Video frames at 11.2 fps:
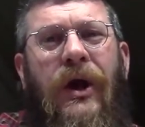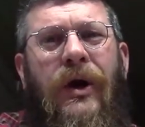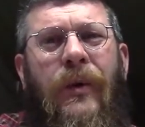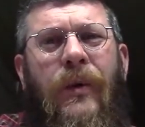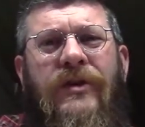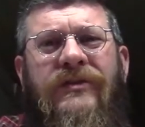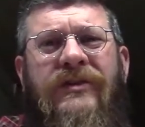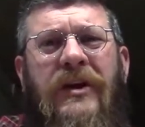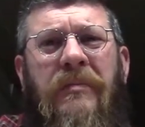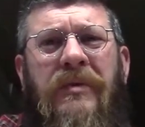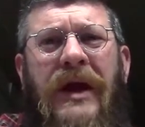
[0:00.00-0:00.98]
we're just
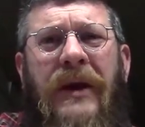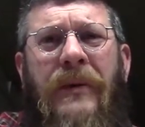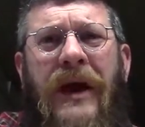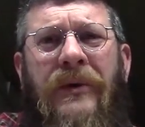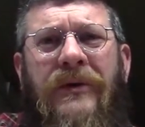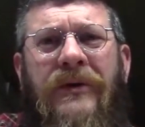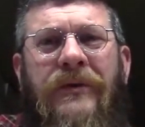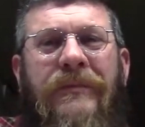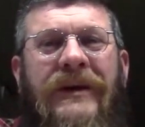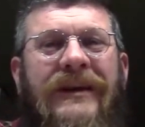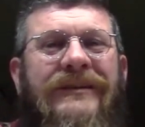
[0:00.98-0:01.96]
going to play around a little
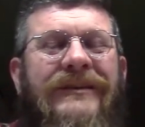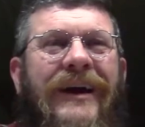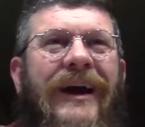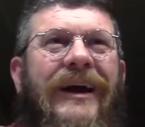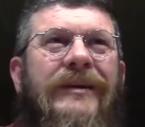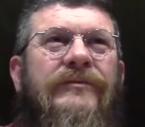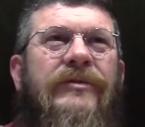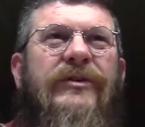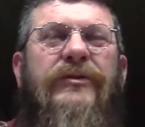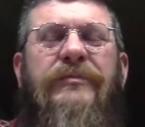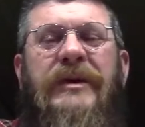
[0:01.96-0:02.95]
bit.
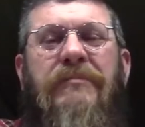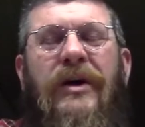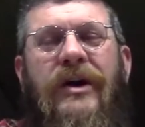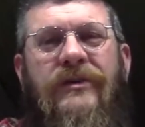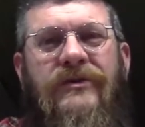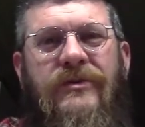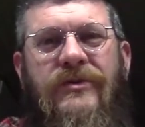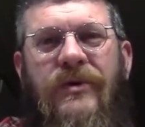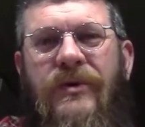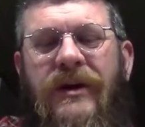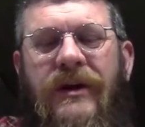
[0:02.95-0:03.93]
This will be part
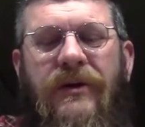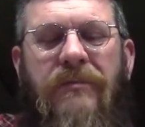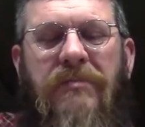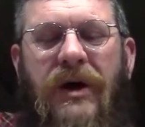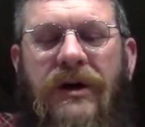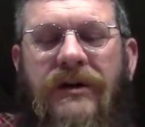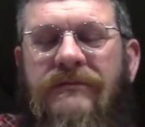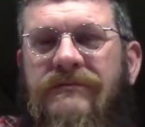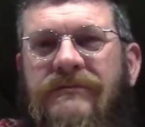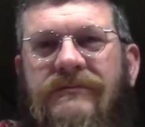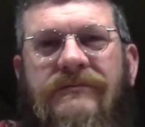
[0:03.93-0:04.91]
tutorial, part
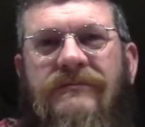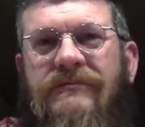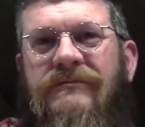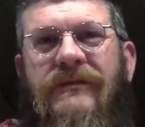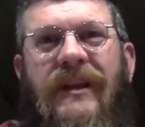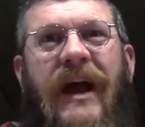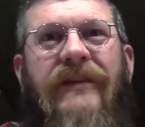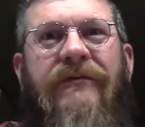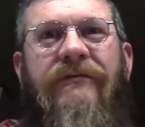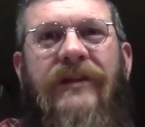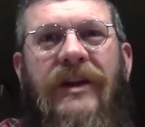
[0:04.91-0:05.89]
life
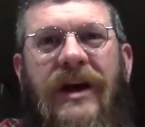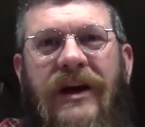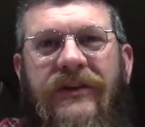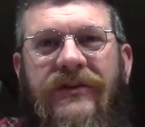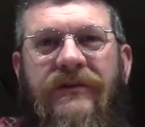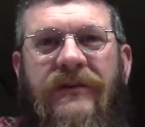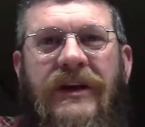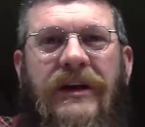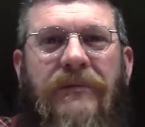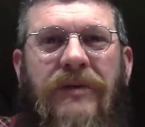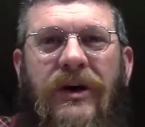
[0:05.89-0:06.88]

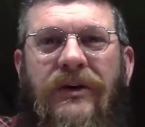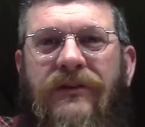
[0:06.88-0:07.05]
philosophy, part